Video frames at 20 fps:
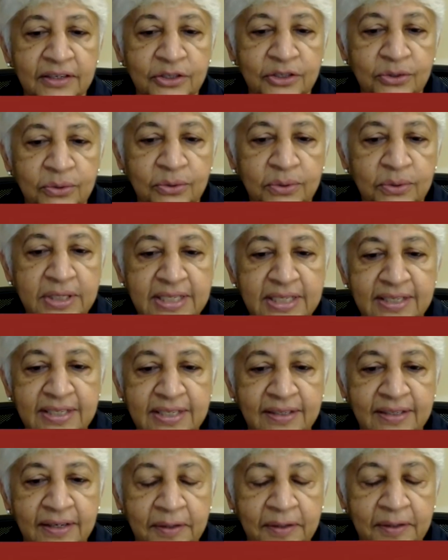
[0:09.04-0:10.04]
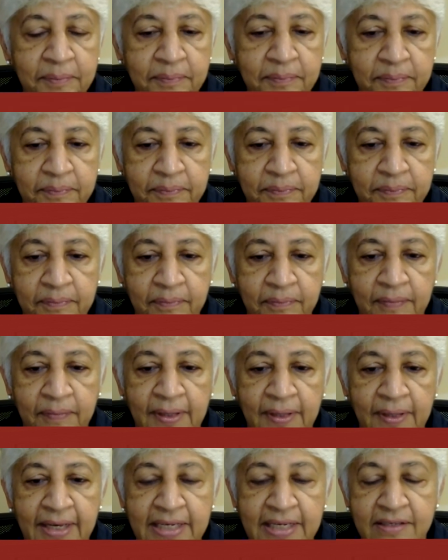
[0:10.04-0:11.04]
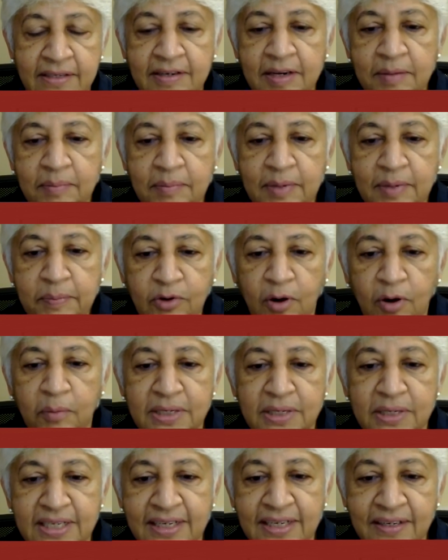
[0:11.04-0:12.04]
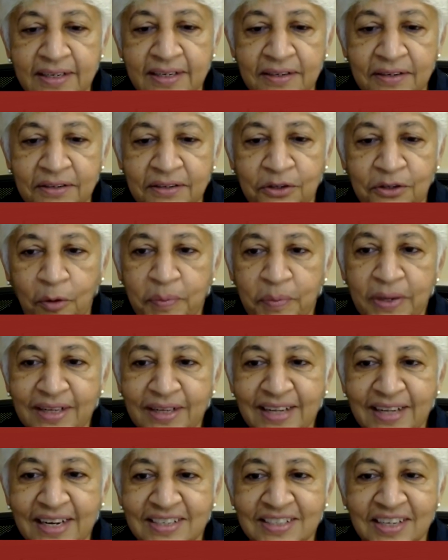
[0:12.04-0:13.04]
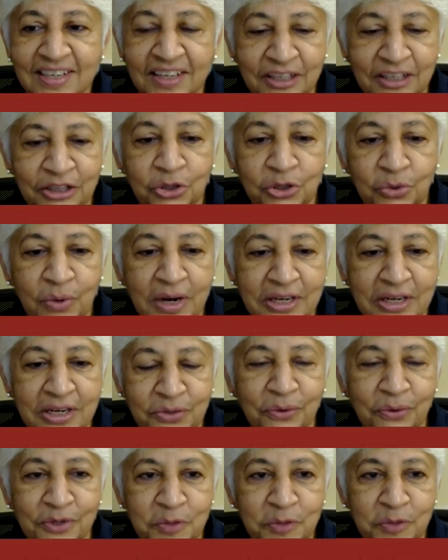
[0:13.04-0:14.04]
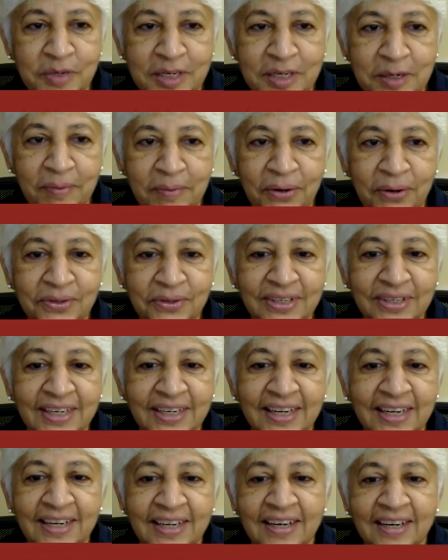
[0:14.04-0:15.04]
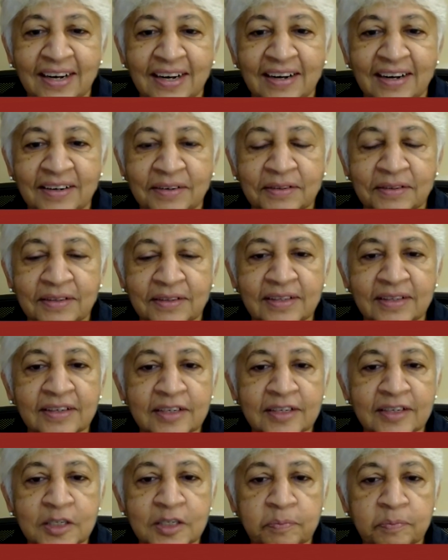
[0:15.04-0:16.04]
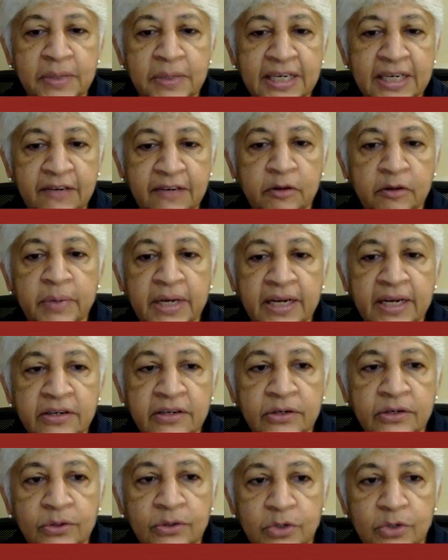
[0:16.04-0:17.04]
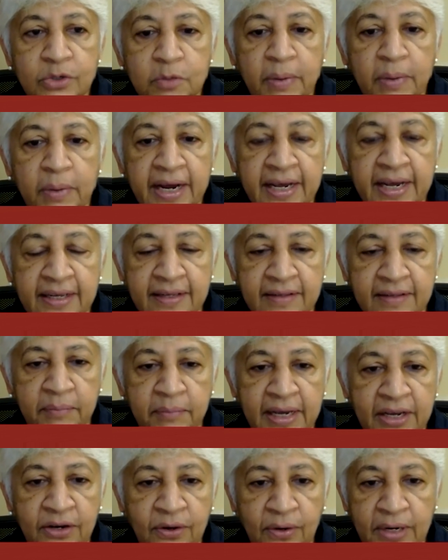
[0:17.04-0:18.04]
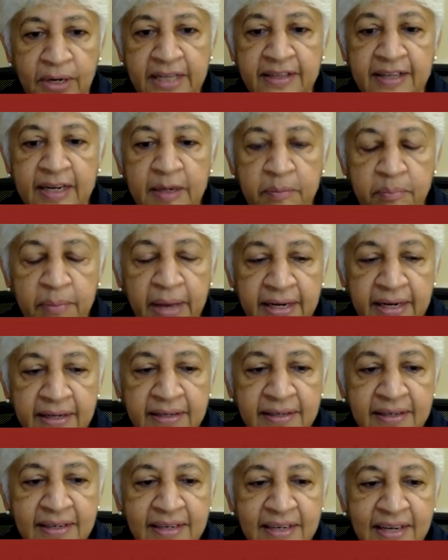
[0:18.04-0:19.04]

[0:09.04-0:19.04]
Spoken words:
to this extremely promising topic that Jatin Dua is going to speak about. The speaker will be introduced by my colleague Dilip Menon,